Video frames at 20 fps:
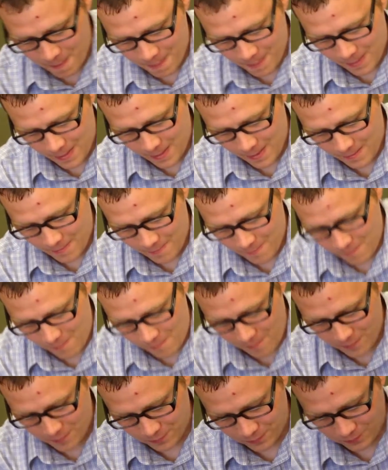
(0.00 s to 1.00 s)
Are you supposed to
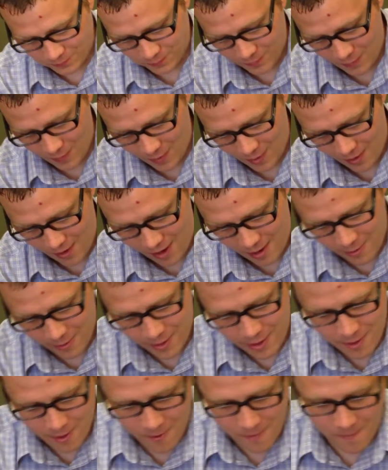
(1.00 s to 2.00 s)
roll it out? I
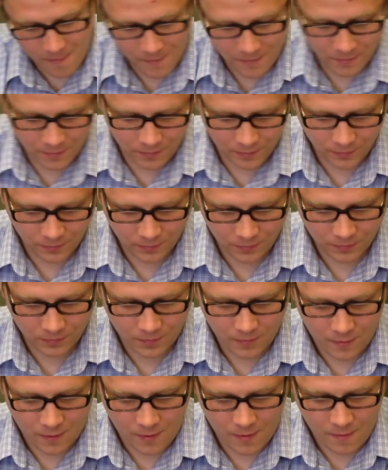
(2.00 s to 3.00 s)
don't know.
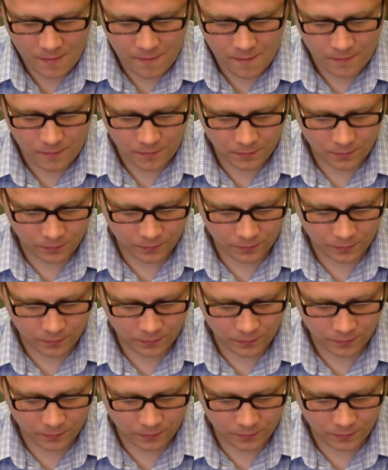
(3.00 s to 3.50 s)
Just Oh.